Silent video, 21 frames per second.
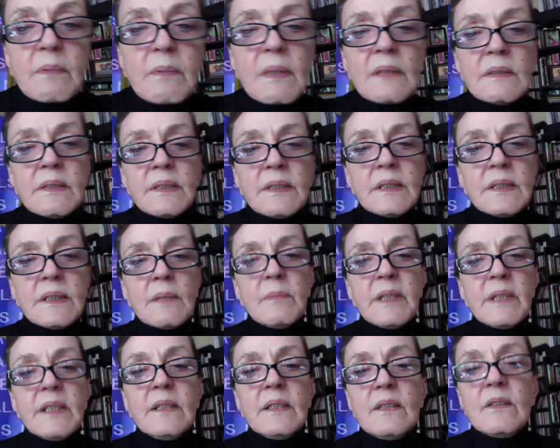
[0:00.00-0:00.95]

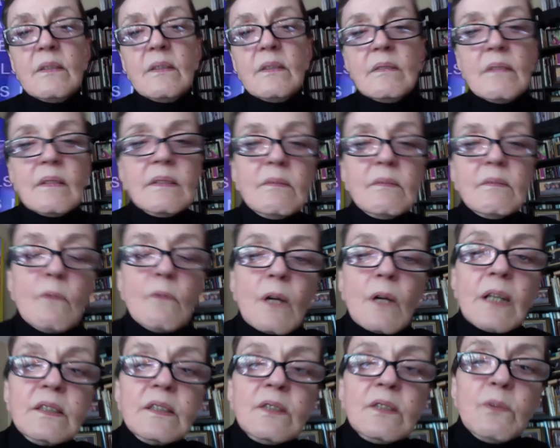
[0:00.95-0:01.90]
Somebody
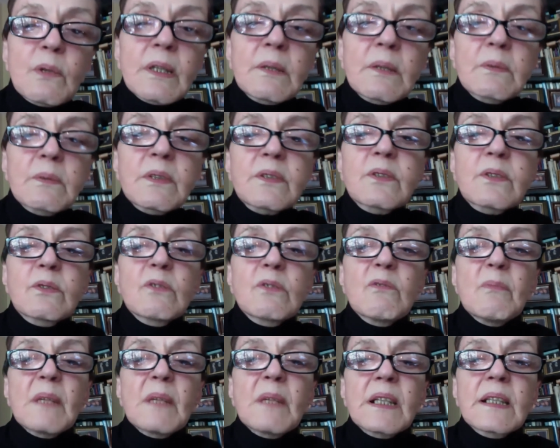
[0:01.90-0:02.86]
walked away with 2 of
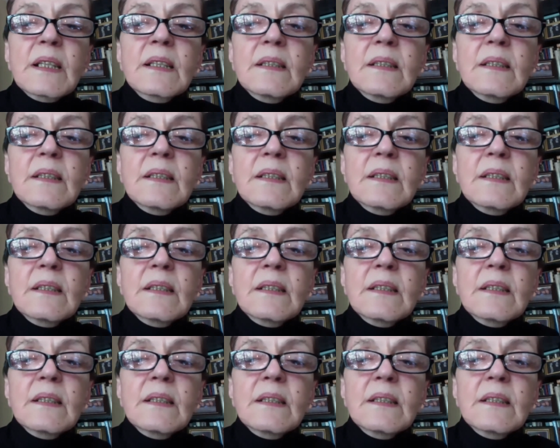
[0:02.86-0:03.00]
mine,